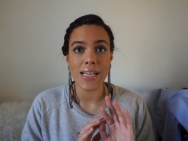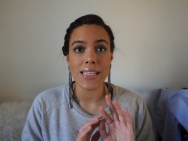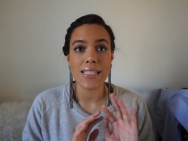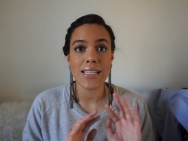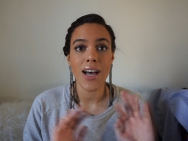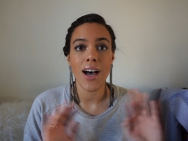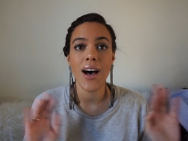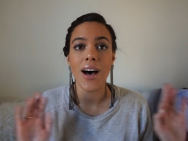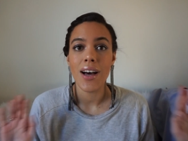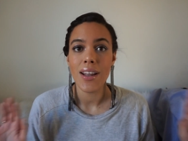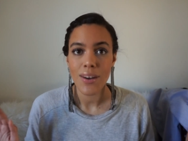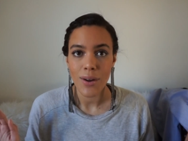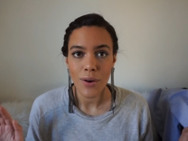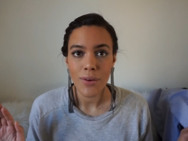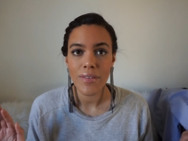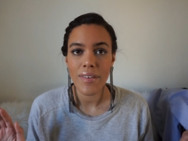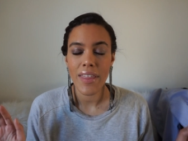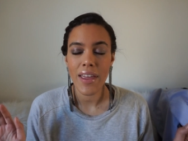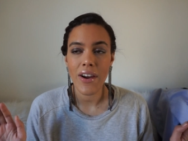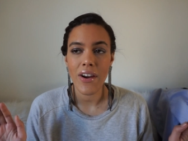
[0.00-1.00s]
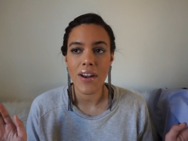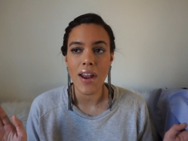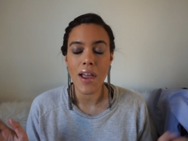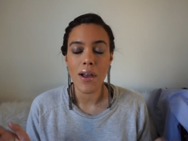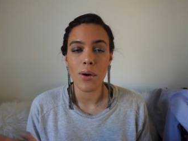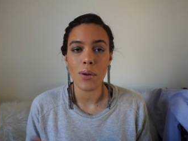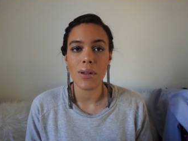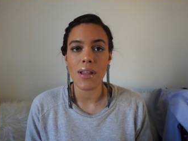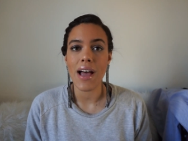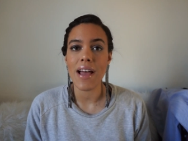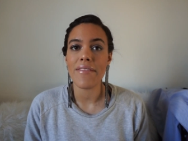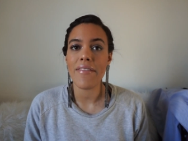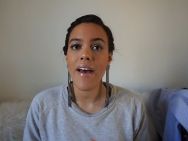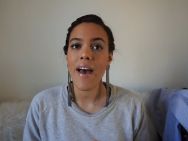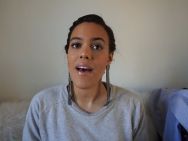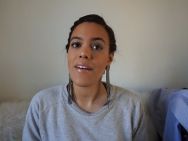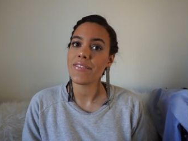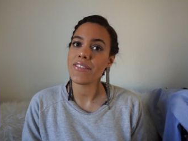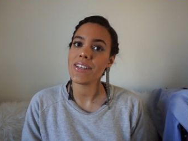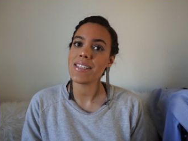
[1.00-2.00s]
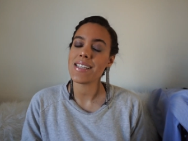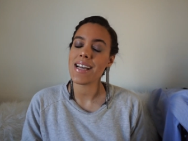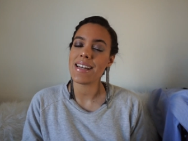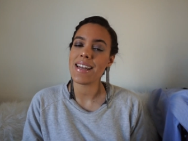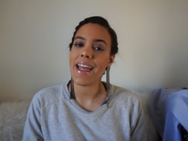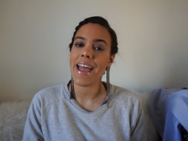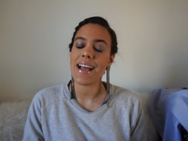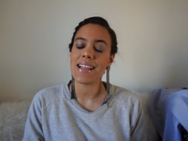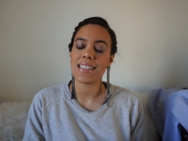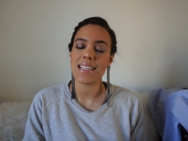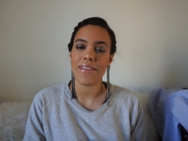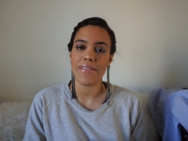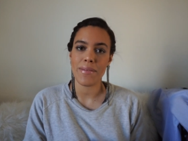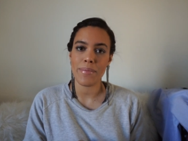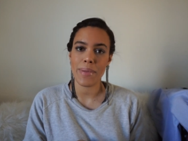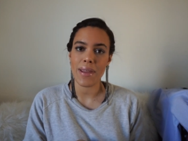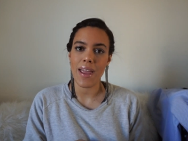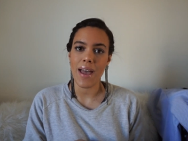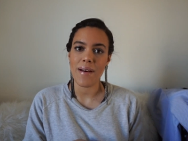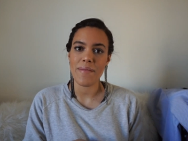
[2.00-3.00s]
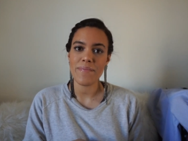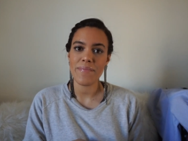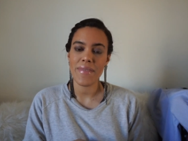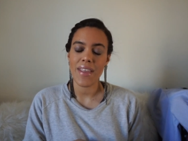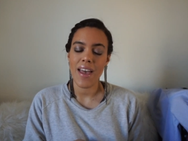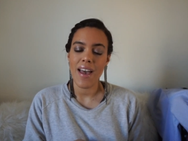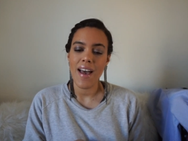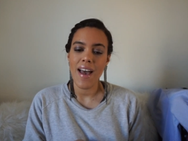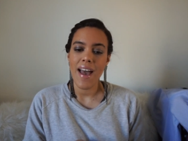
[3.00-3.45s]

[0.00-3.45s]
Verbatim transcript: a ton over there and I go live every Sunday at 7 p.m.